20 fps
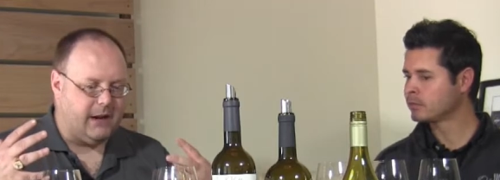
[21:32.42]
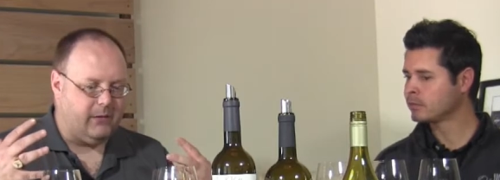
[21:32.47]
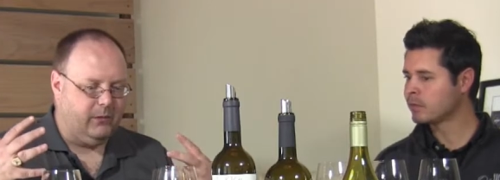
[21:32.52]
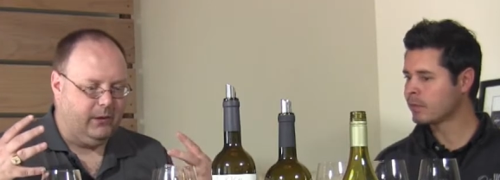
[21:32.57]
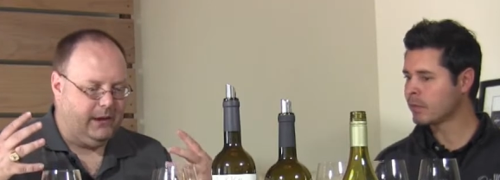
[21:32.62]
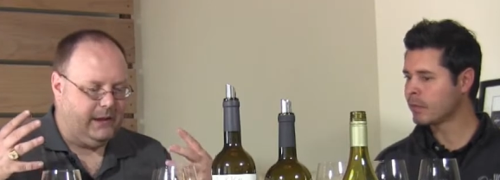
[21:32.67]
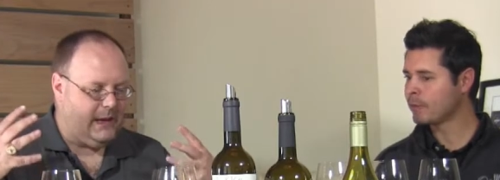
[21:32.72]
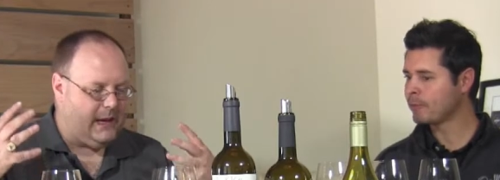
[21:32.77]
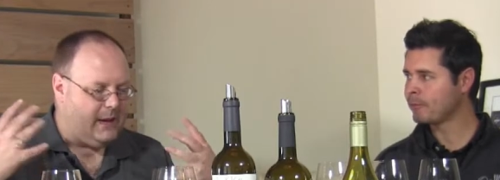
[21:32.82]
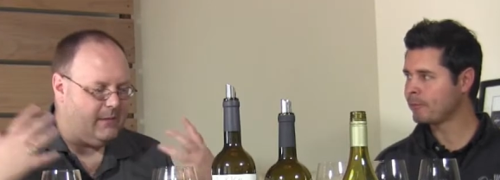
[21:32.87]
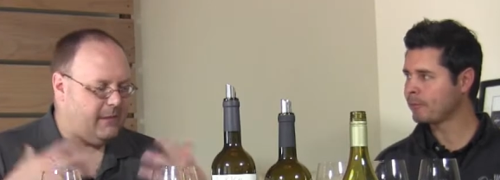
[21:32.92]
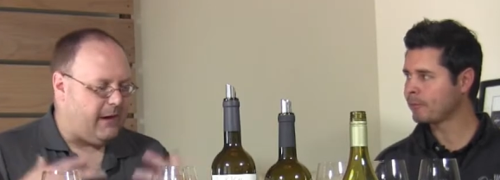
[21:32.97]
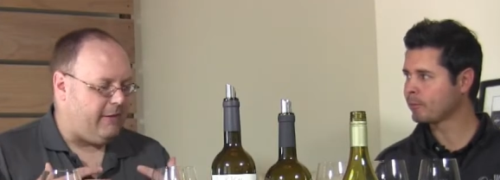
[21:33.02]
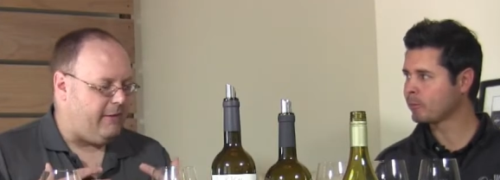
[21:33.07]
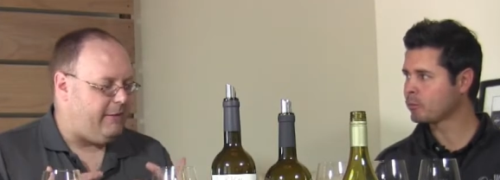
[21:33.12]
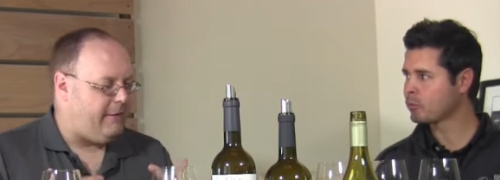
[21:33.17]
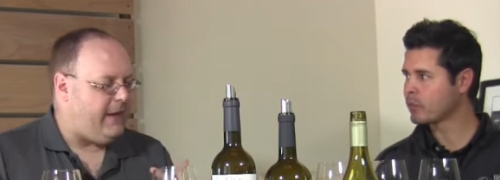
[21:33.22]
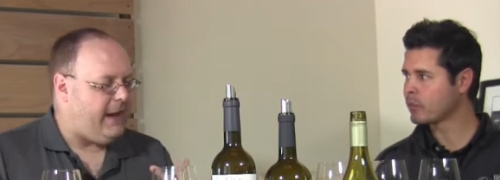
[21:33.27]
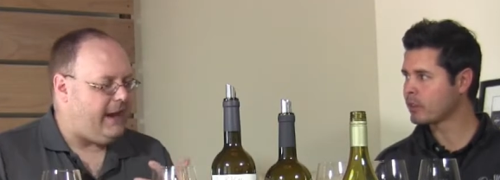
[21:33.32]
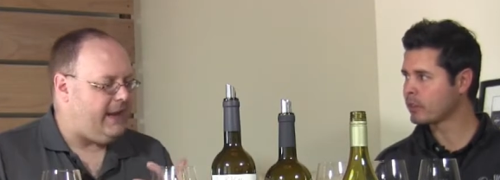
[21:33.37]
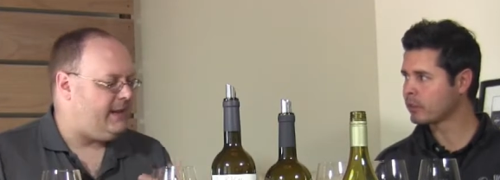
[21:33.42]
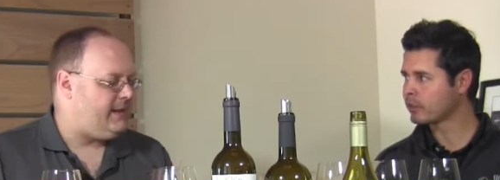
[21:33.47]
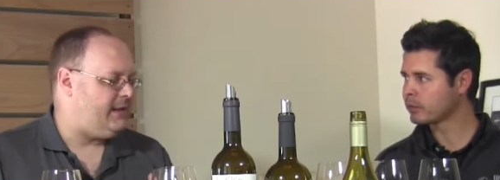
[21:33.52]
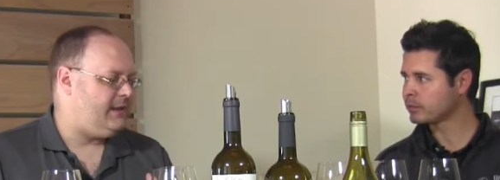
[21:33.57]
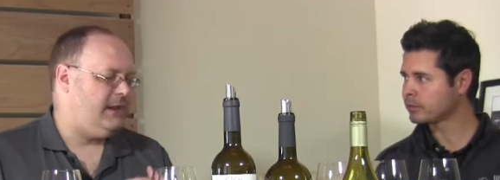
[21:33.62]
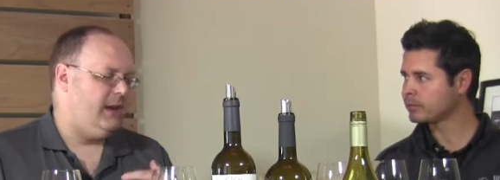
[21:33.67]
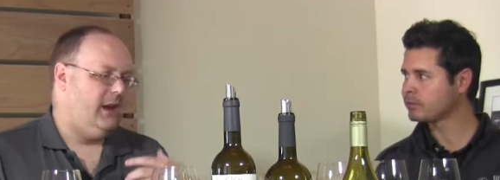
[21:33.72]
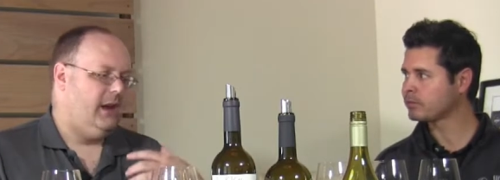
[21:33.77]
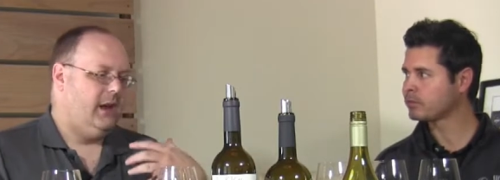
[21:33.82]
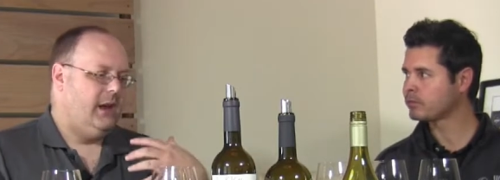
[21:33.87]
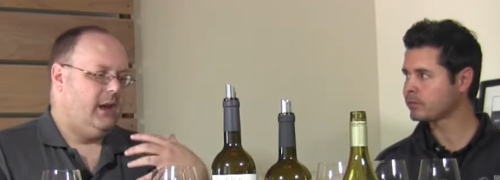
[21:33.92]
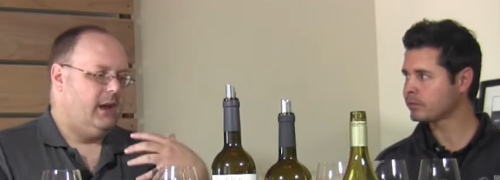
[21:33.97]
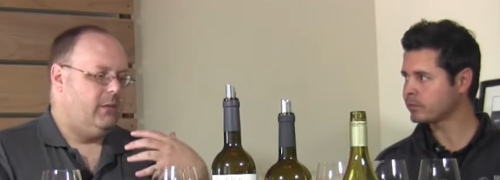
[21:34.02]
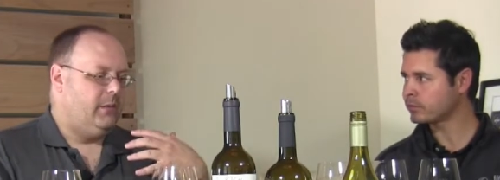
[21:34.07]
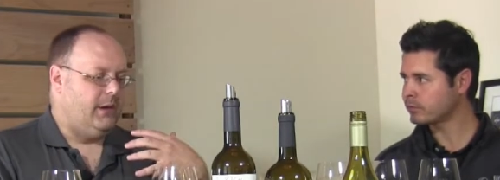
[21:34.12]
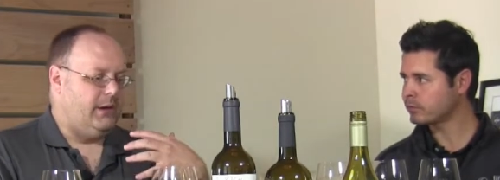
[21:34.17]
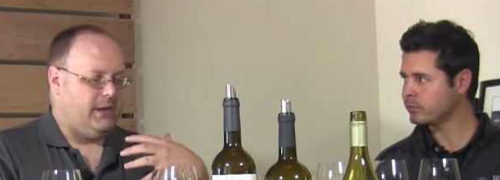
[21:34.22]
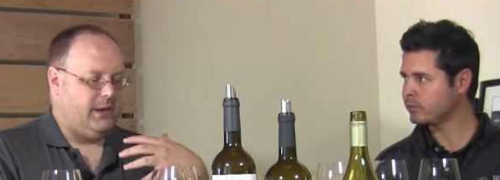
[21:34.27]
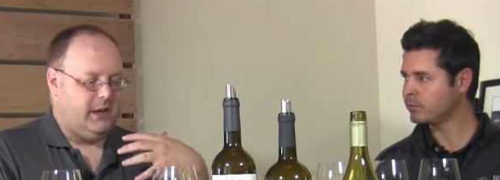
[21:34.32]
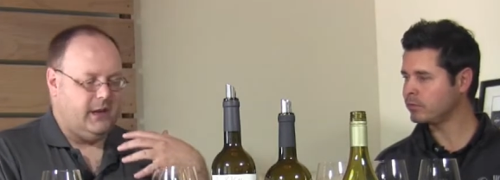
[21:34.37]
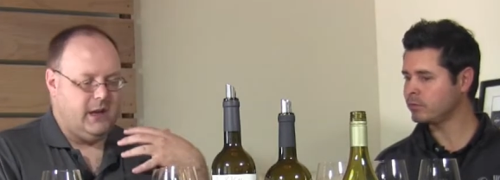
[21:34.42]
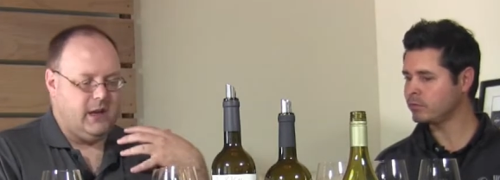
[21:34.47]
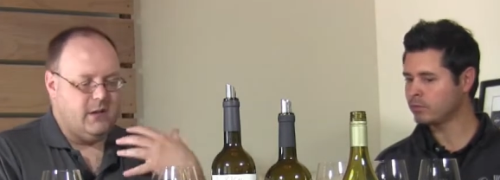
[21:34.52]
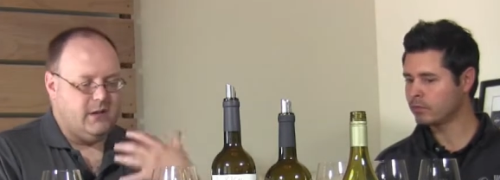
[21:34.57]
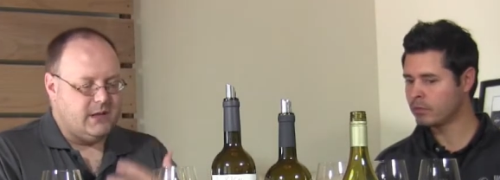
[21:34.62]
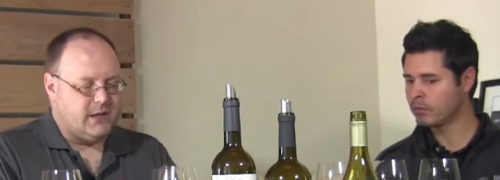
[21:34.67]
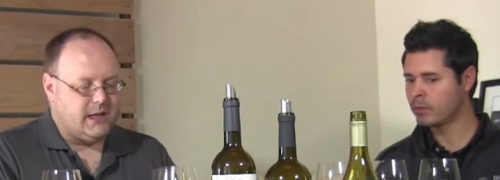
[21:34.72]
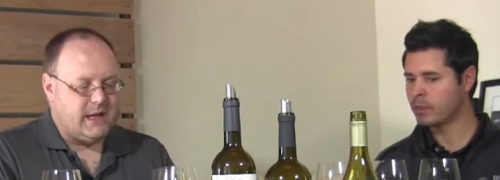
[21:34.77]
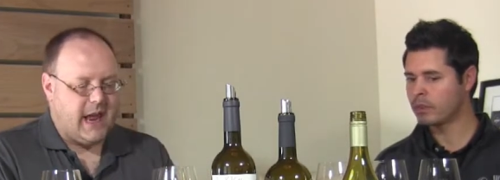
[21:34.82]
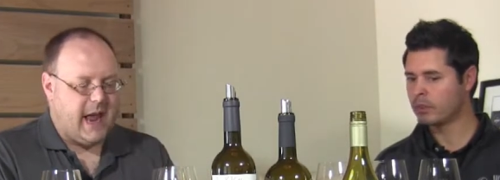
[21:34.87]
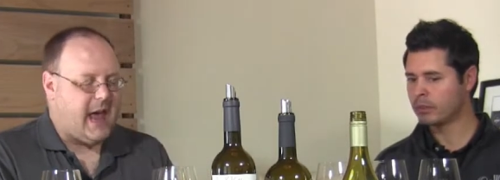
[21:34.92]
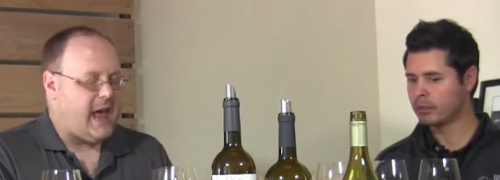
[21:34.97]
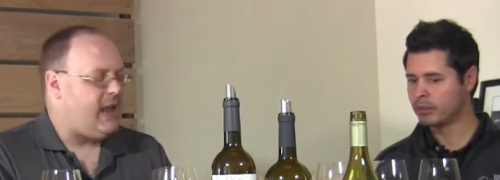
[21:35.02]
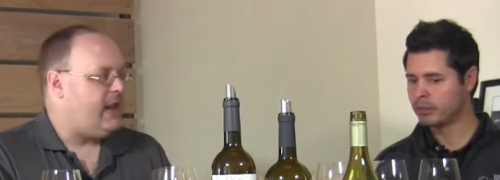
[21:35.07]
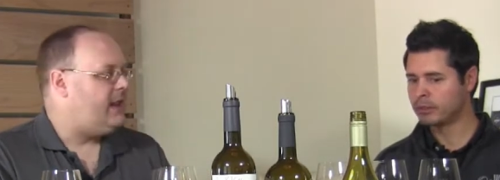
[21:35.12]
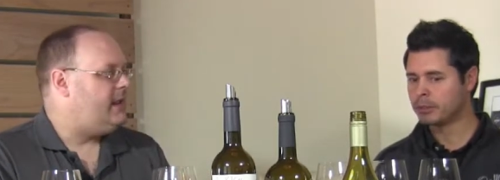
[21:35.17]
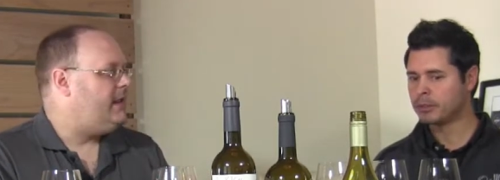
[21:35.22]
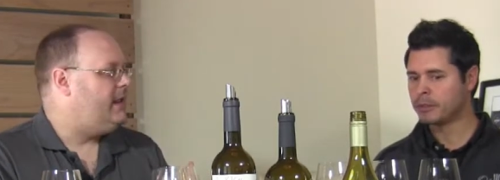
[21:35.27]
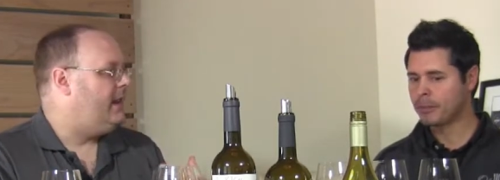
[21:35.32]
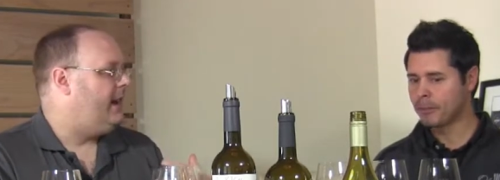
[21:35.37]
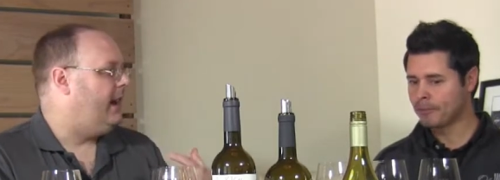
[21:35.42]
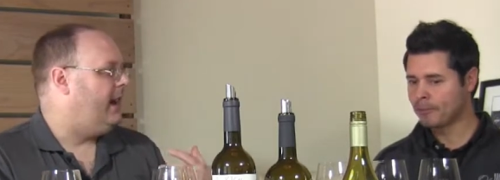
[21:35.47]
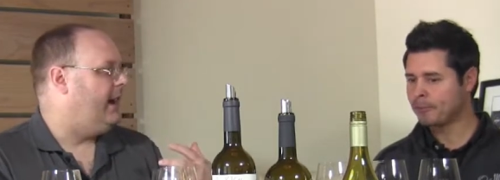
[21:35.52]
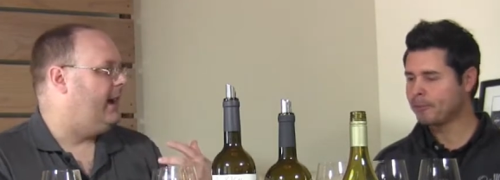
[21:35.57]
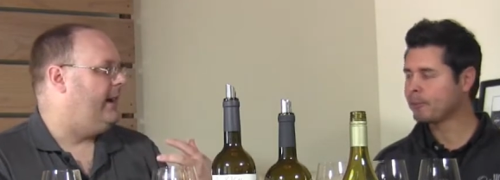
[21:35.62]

Speaker 1: really in my face with huge tannin.